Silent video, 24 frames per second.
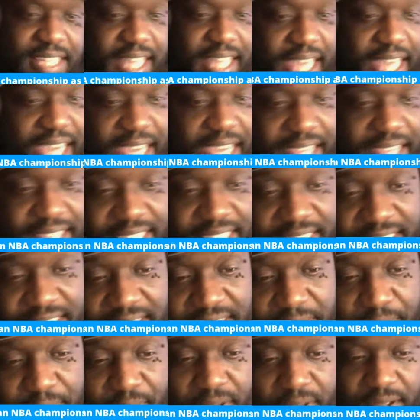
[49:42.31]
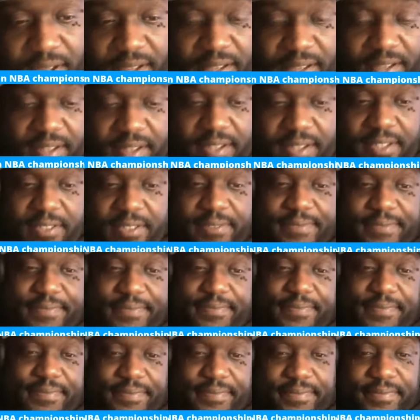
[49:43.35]
and keep both
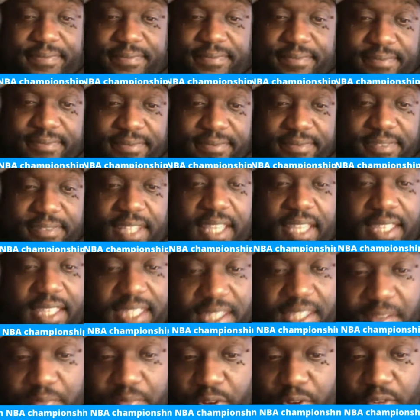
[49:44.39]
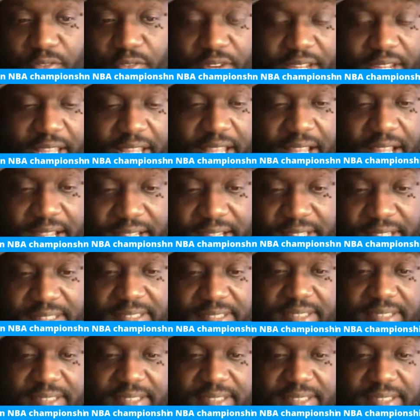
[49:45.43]
of the guys.